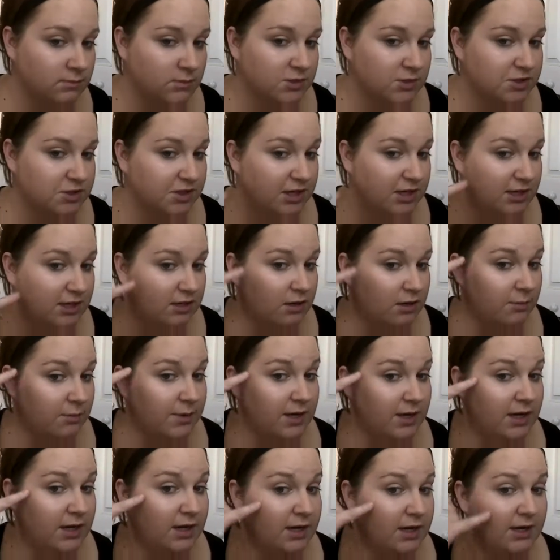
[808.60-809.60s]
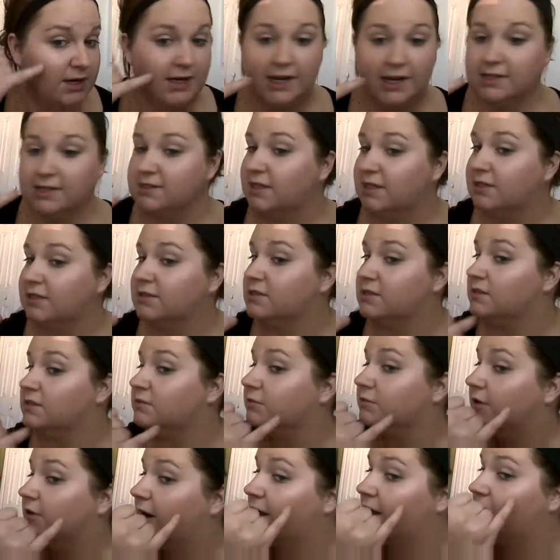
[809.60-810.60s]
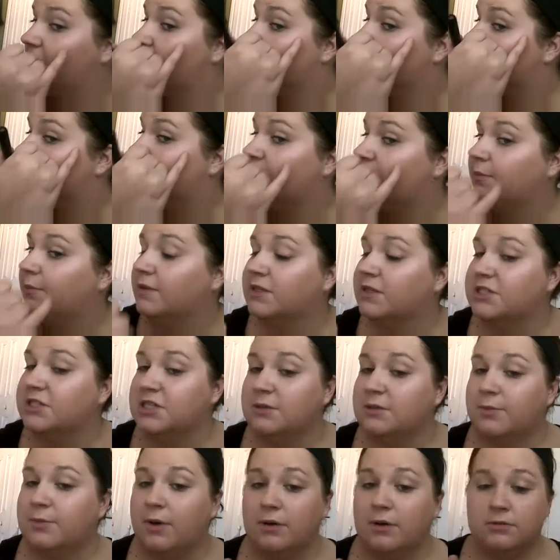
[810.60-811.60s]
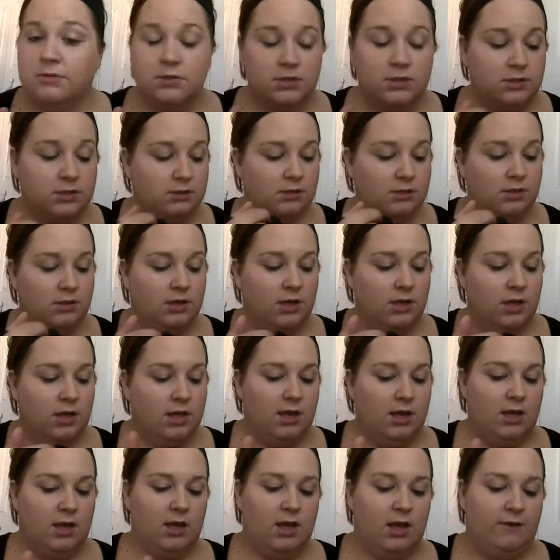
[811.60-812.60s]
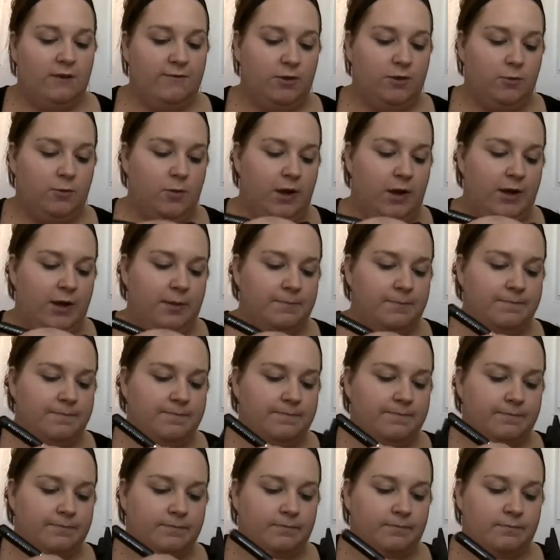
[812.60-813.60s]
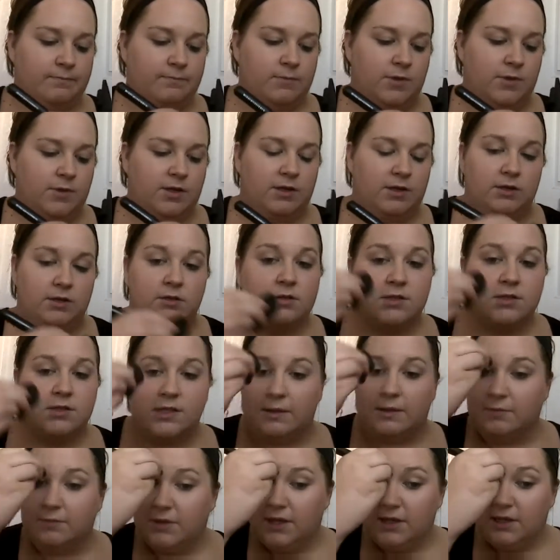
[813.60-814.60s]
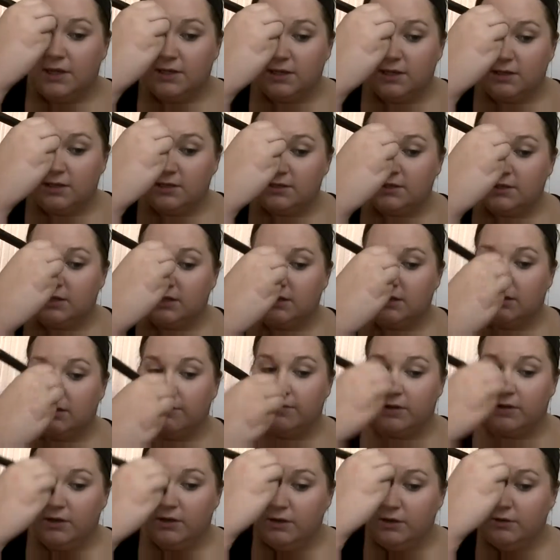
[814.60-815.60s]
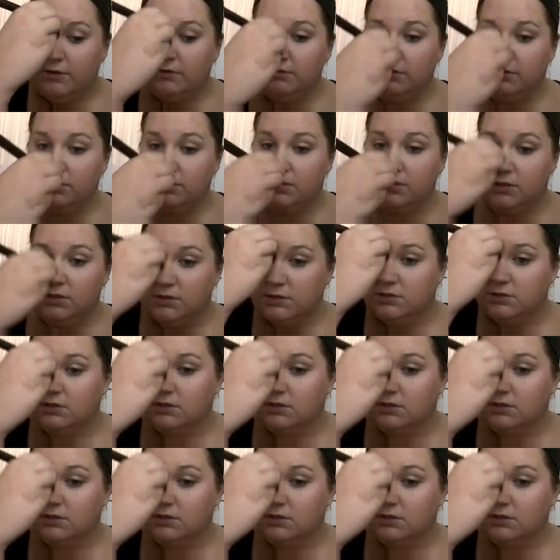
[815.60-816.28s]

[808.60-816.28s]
So you get a little bit of iridescence right on top of the cheekbones. If you want, you can do the same thing down the center of the nose.